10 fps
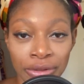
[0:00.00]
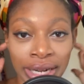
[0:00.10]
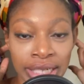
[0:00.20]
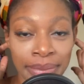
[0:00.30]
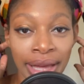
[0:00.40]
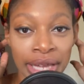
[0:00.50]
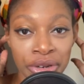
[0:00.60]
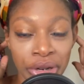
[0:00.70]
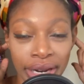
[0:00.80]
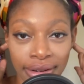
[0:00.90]
If you're scratching
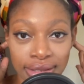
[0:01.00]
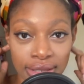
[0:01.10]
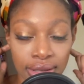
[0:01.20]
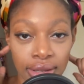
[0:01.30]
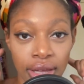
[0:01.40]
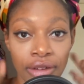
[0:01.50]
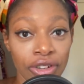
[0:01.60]
behind your ears,